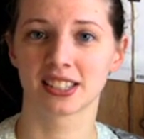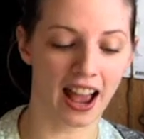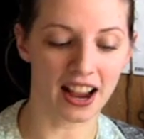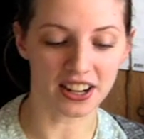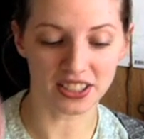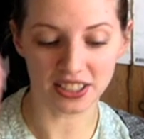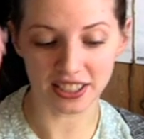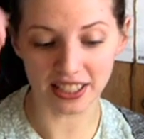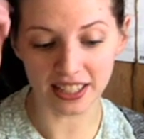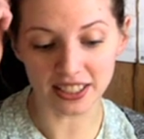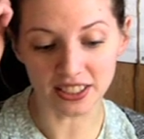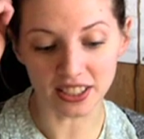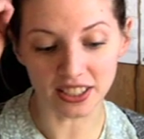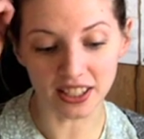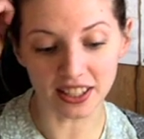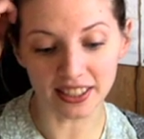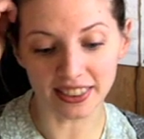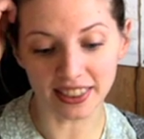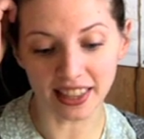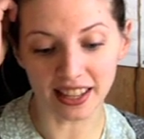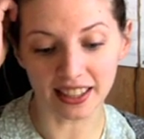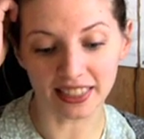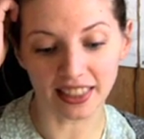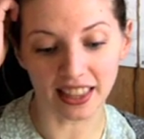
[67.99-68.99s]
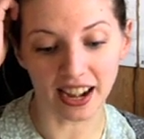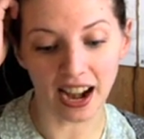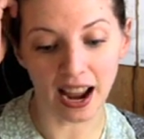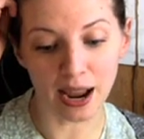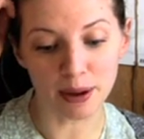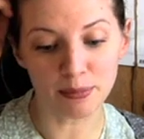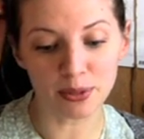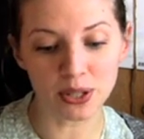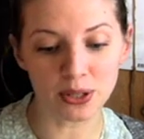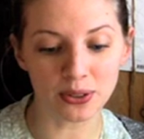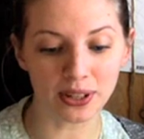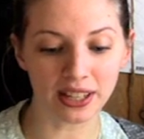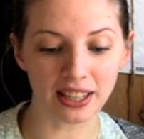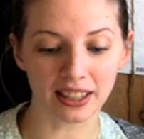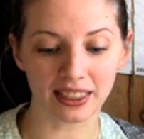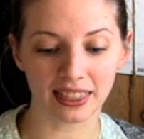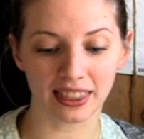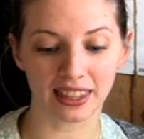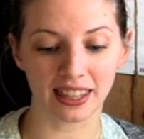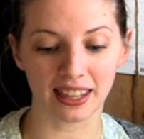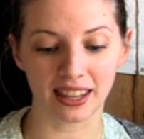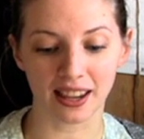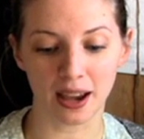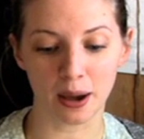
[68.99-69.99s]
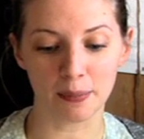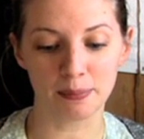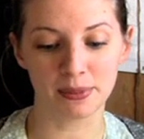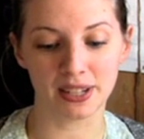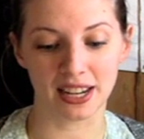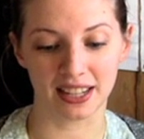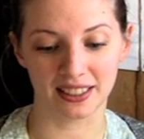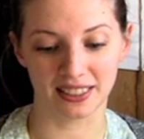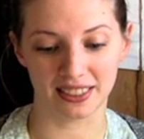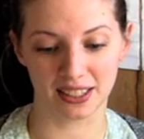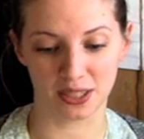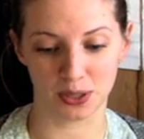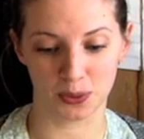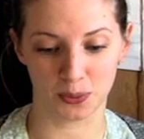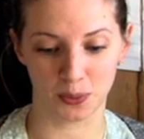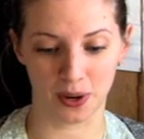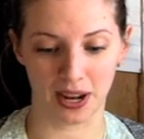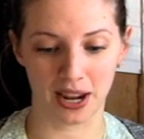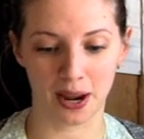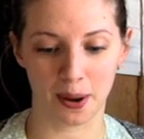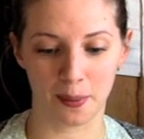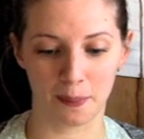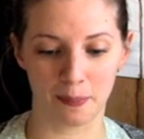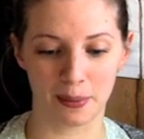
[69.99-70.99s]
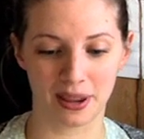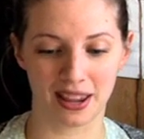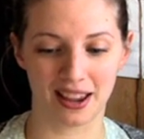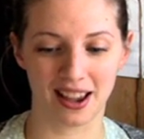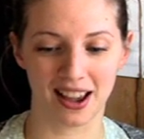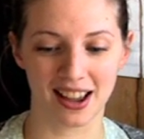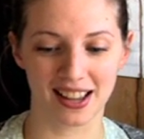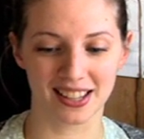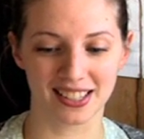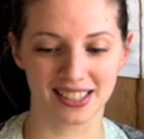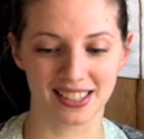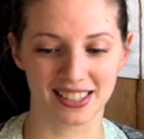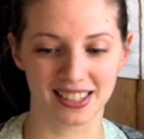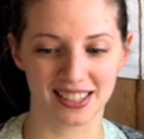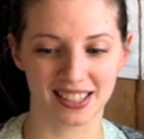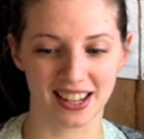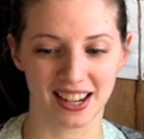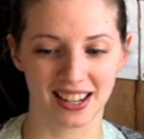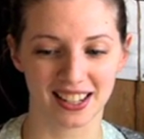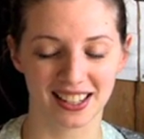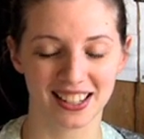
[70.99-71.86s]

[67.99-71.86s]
Actually, it's a good thing that I'm doing the update this week because